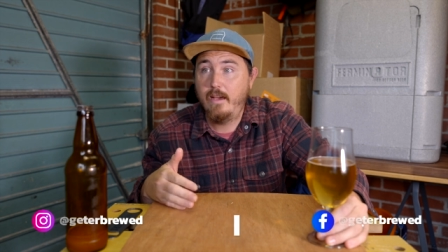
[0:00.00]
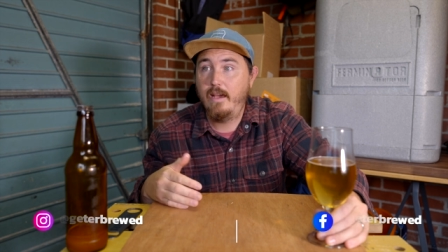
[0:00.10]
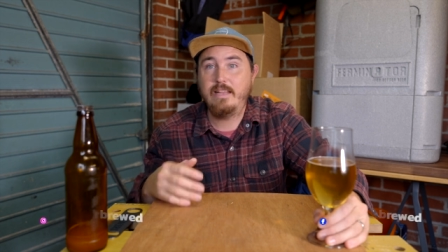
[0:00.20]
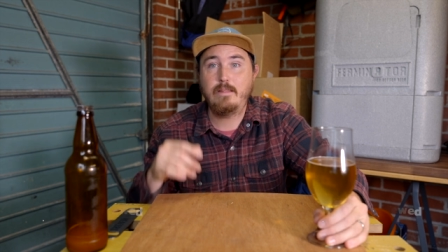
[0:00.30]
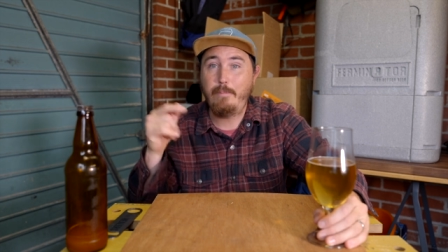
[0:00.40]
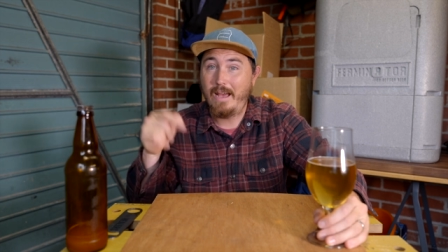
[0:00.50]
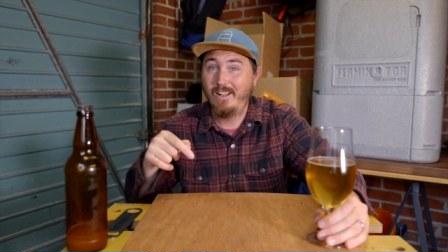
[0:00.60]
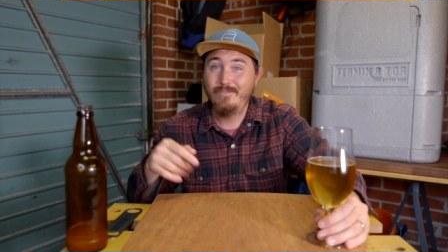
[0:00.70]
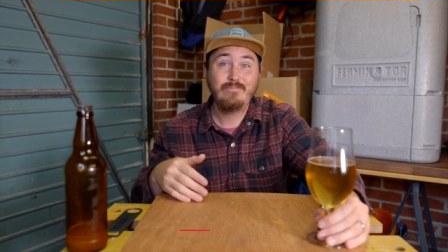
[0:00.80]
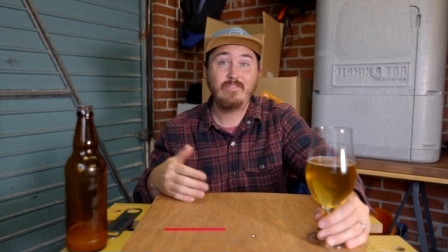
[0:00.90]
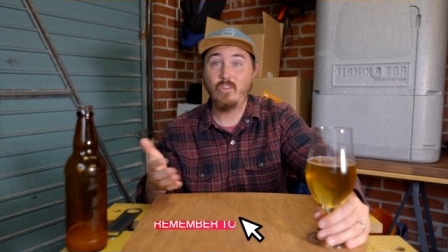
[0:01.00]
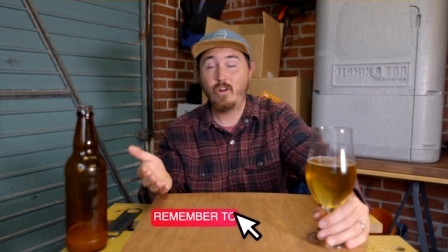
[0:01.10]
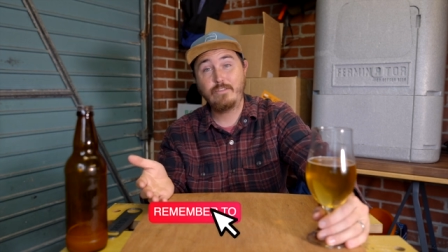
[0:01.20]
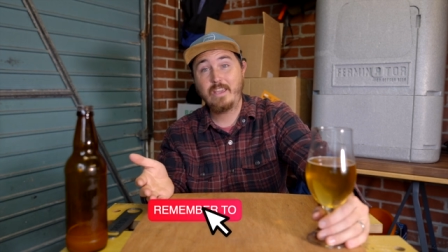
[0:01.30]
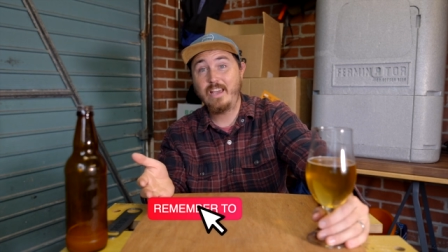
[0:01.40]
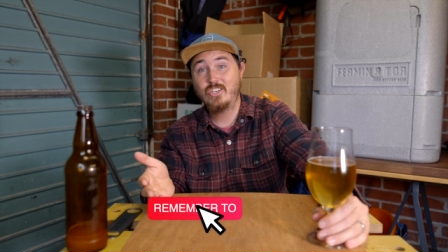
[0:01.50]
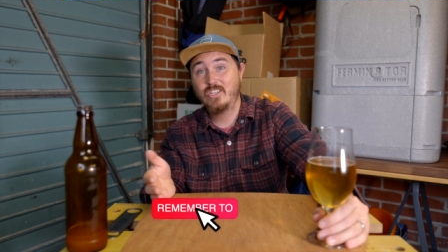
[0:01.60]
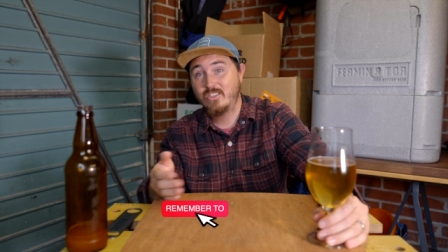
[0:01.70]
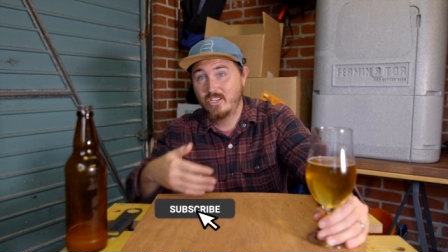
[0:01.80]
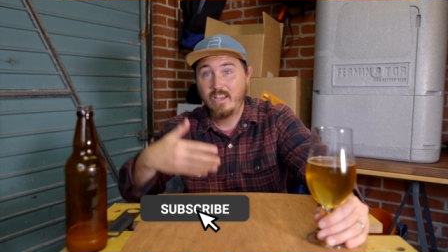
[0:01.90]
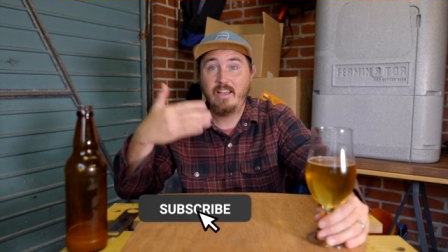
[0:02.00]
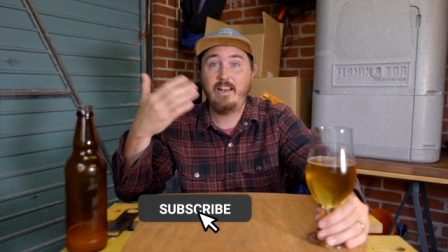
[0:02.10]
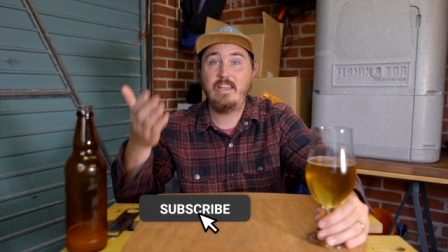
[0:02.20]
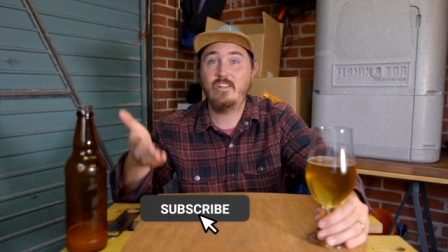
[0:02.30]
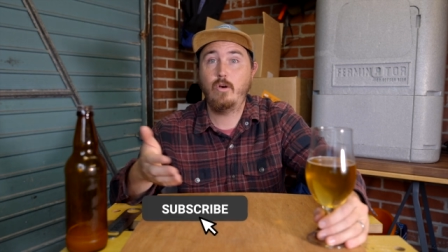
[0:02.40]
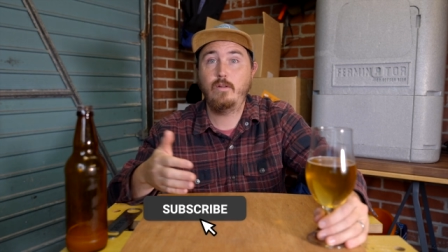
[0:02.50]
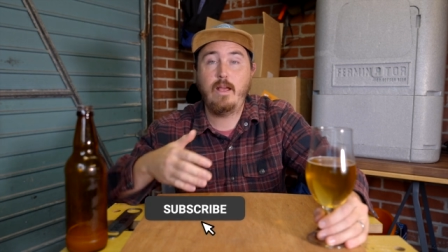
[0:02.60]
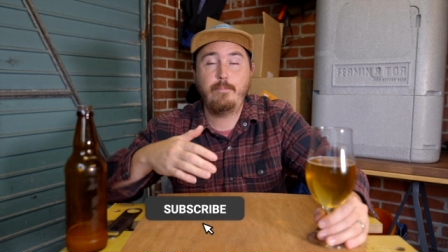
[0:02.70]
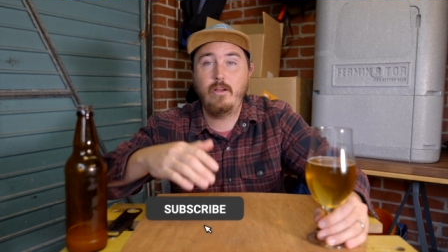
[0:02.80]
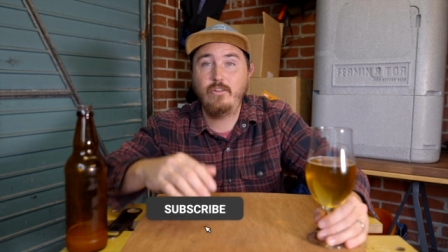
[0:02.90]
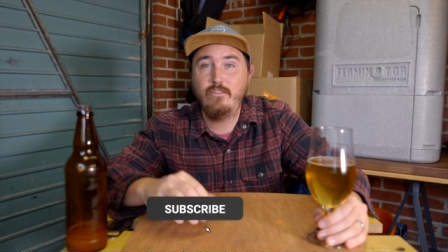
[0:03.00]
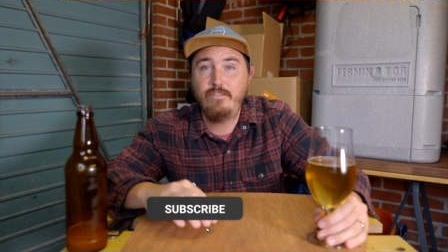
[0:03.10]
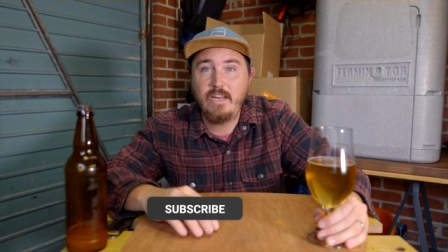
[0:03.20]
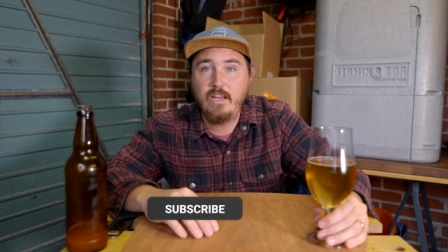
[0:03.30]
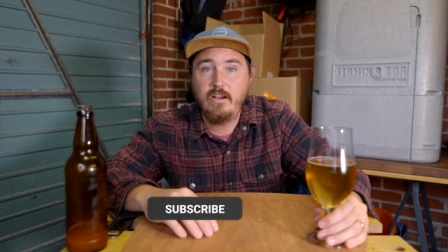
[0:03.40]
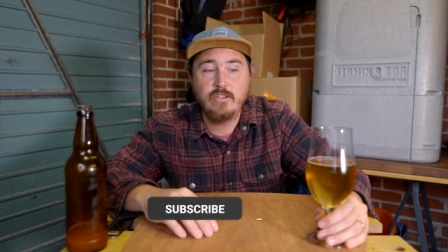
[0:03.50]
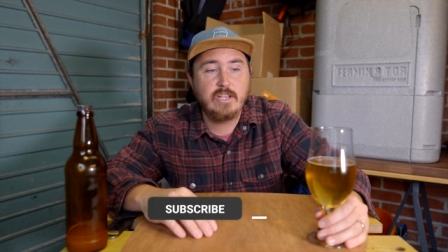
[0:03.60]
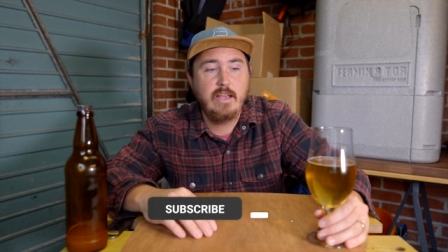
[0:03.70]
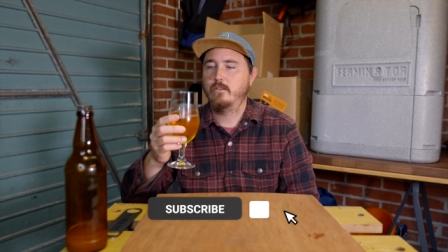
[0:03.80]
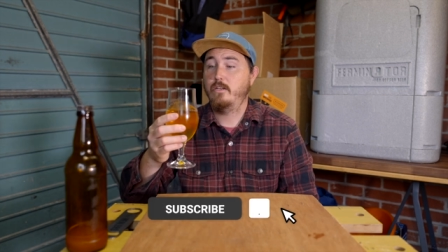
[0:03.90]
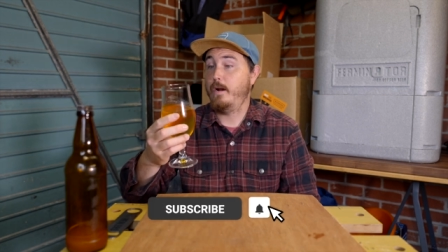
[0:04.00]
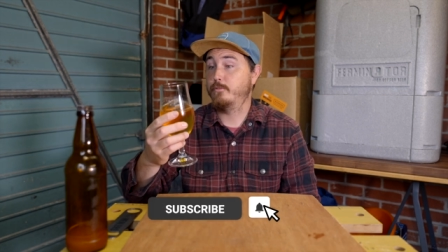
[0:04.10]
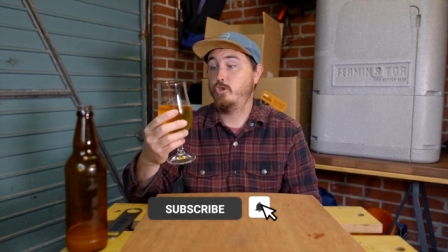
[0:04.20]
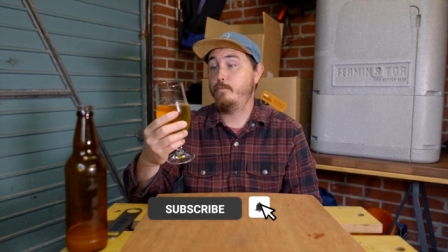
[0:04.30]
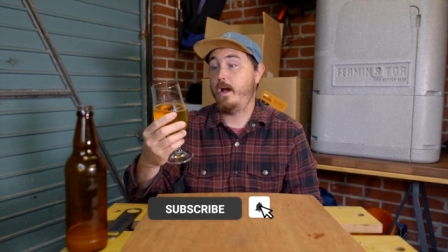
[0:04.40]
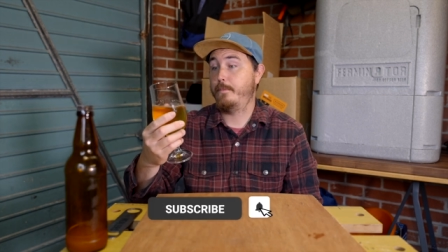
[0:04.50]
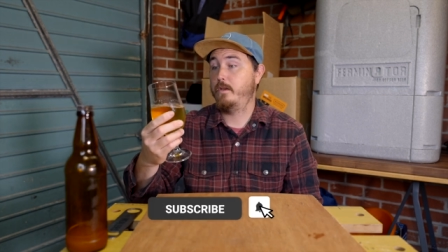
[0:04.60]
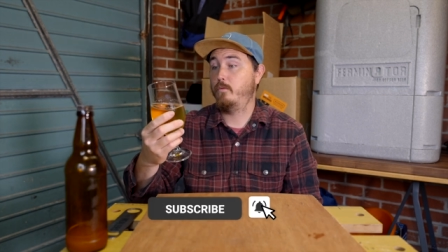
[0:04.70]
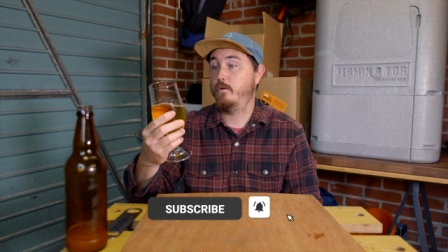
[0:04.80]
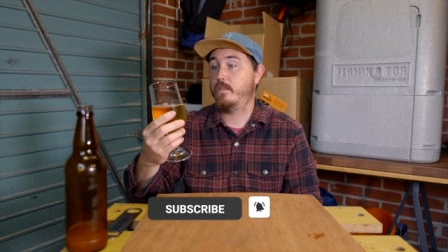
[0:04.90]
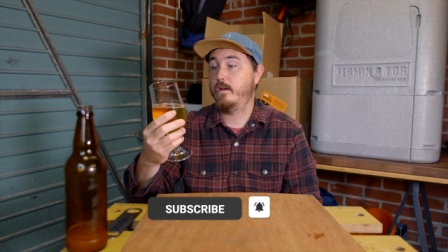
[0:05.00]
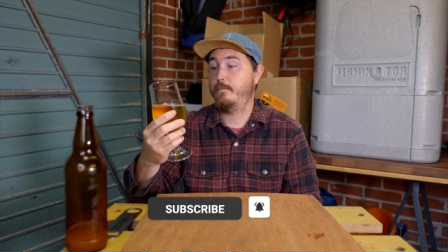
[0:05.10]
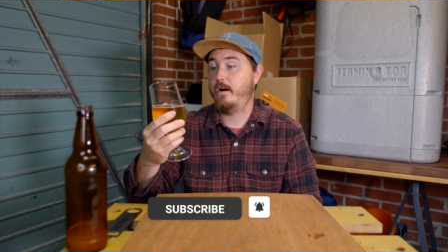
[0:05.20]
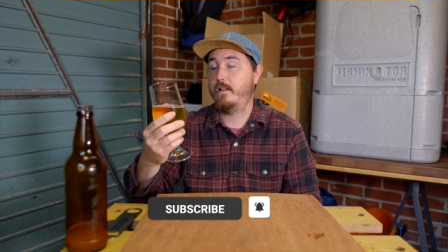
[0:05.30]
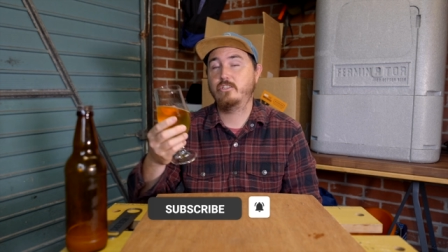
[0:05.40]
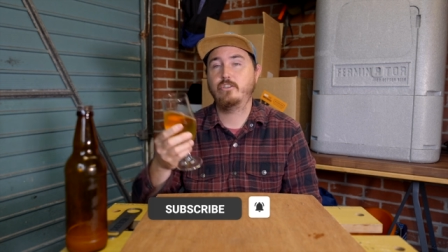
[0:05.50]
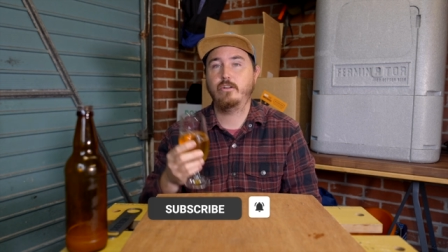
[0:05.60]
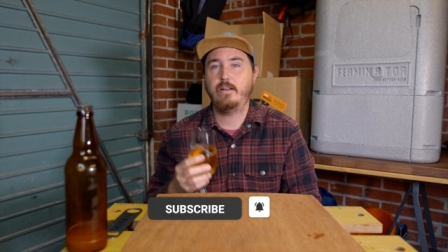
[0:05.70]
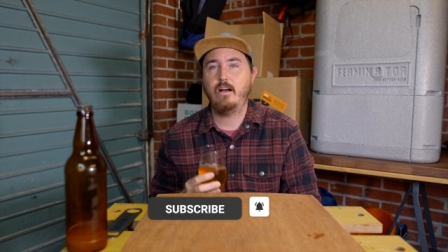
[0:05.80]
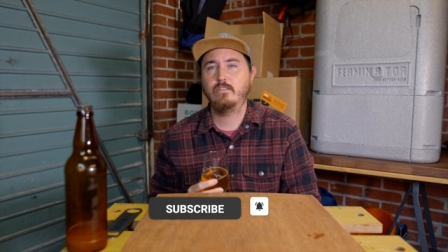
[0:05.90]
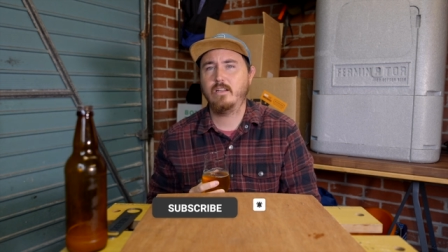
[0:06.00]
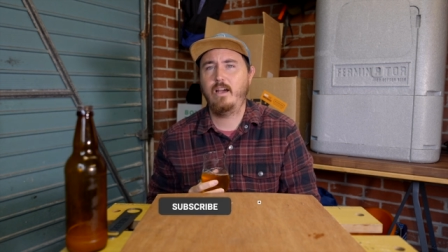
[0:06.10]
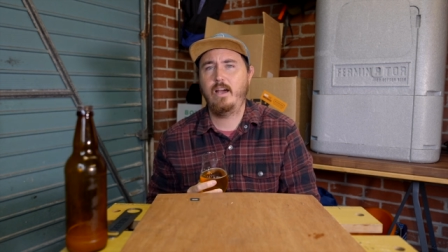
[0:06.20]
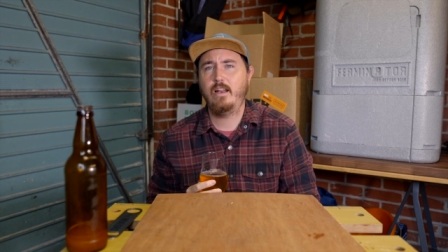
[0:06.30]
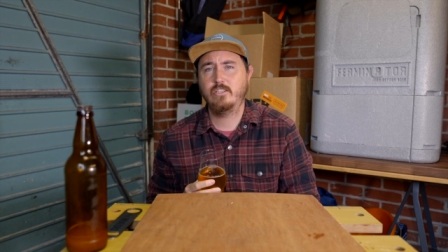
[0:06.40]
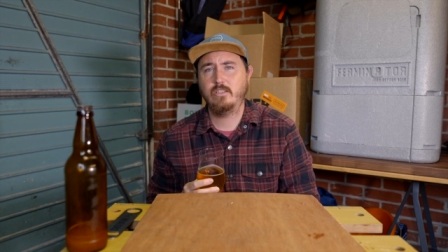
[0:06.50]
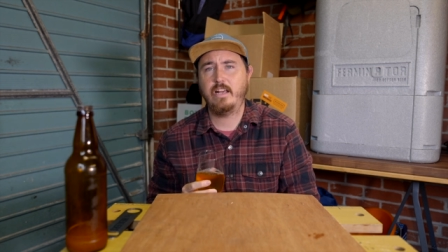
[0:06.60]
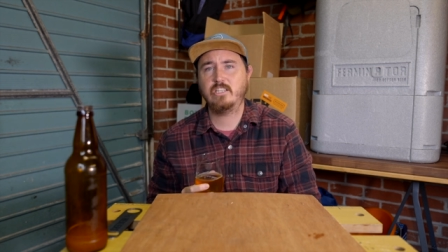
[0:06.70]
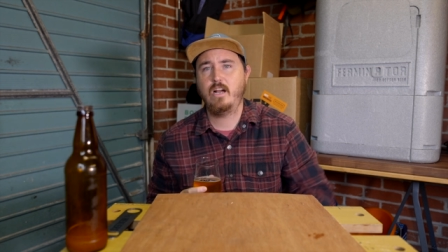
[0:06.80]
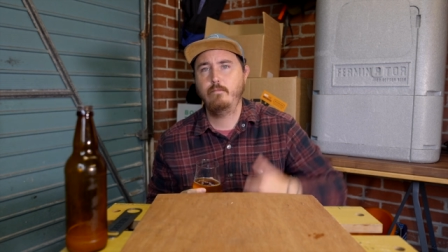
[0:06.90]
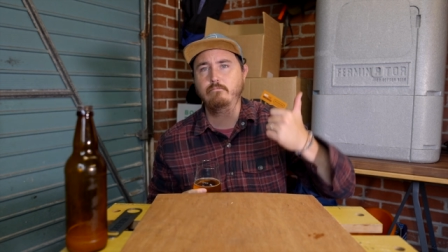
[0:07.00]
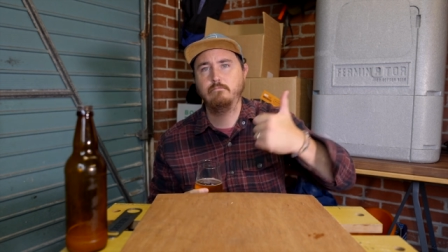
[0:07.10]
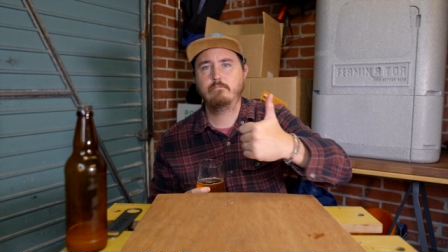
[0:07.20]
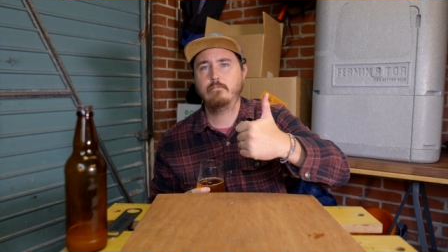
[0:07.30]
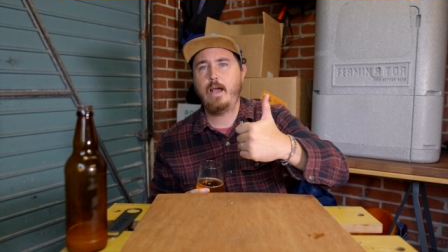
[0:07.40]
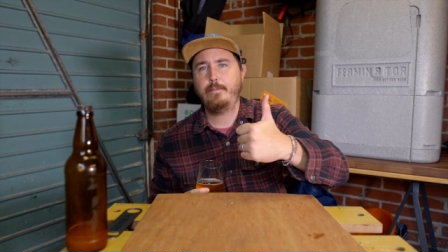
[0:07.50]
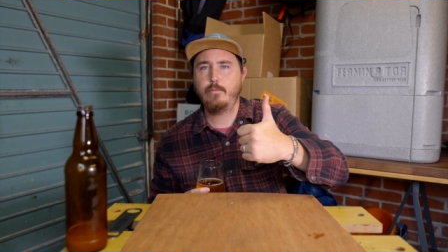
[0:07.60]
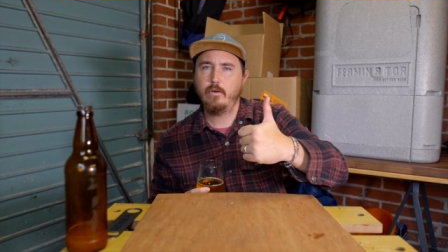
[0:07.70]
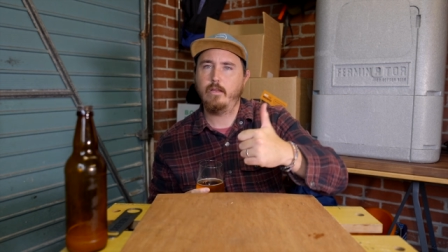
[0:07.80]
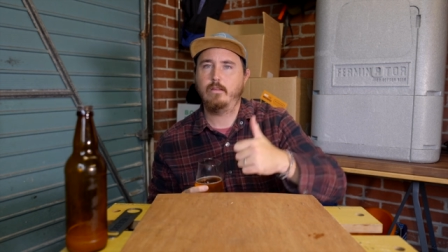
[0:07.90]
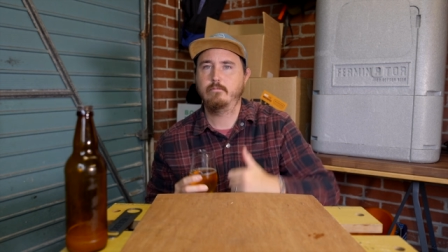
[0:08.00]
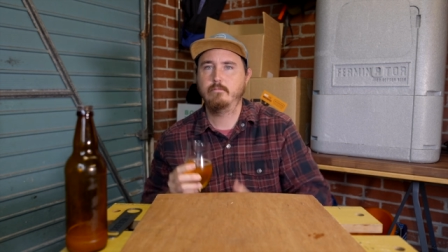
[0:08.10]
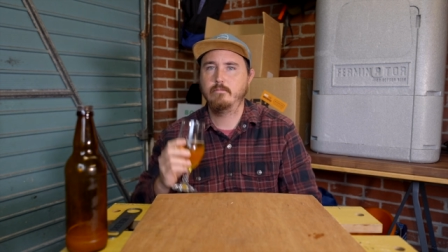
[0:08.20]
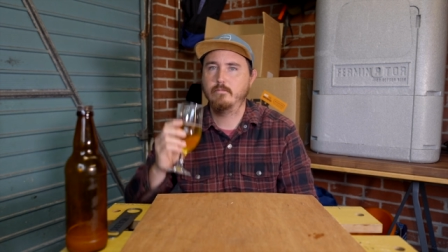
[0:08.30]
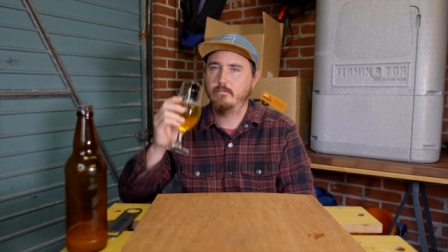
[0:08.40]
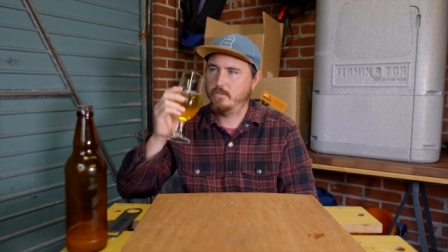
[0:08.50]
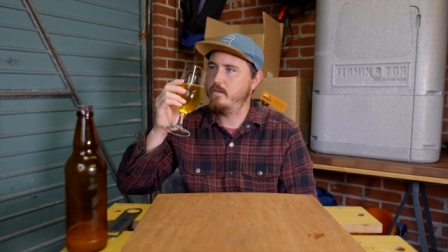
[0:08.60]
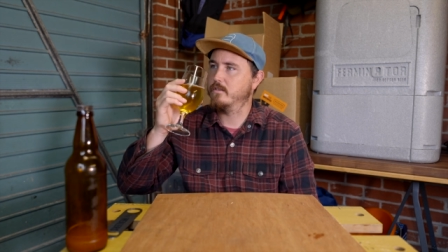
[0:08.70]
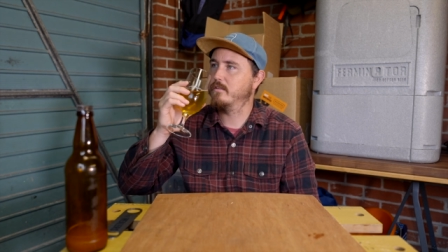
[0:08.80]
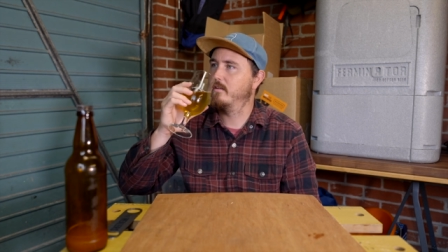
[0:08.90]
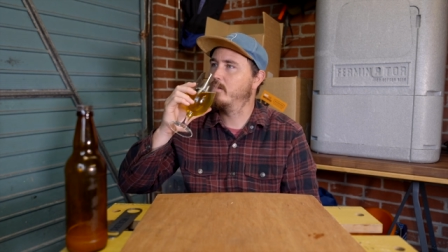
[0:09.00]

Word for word: Hit the bell notifications. It'll let you know when they upload new videos. So yeah, I'm super happy with um, how that's turned out. Uh, until next time, happy brewing. Cheers.